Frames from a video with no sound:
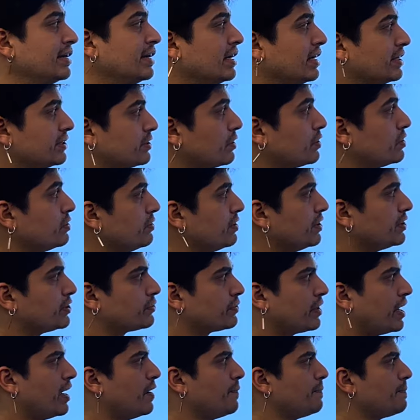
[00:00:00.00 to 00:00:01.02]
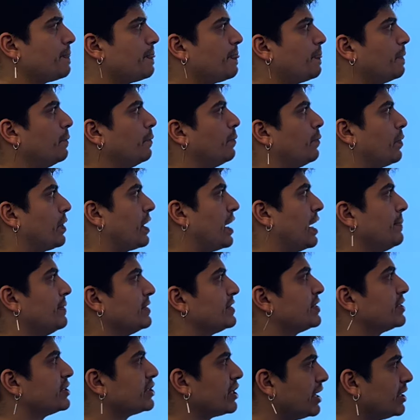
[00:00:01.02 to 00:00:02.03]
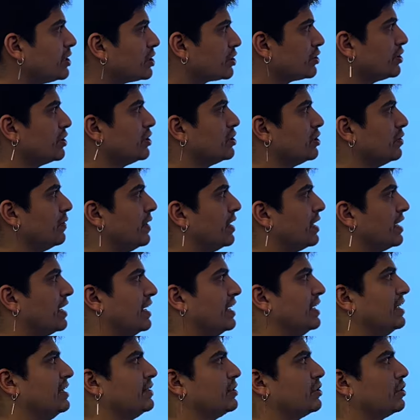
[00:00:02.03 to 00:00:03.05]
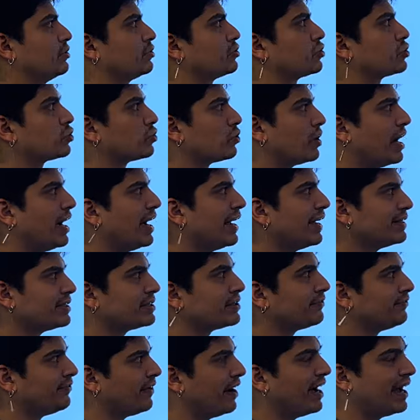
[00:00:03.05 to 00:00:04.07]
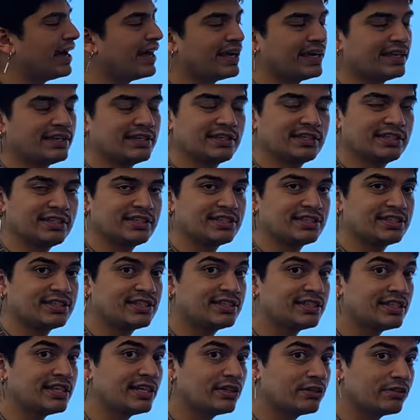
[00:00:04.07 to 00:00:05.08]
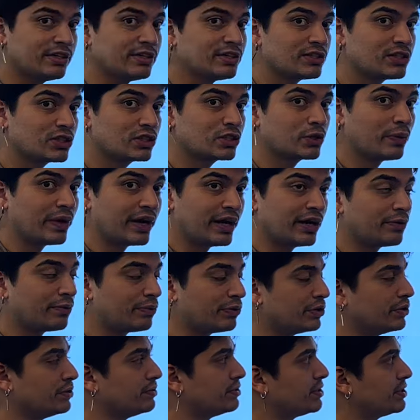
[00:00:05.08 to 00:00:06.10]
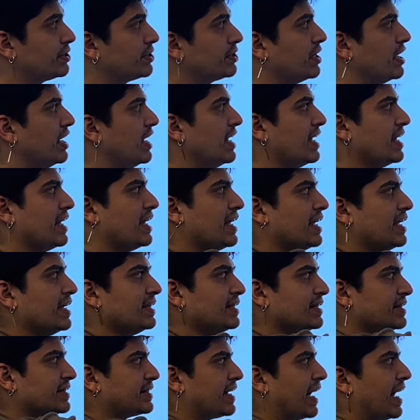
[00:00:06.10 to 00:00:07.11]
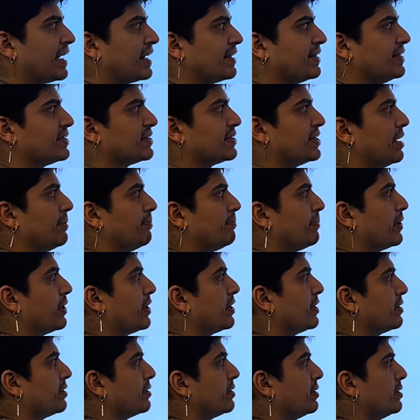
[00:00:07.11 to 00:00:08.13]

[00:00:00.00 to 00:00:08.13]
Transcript: So to do this, right, what I'm essentially doing is trying to find secret square roots inside of this number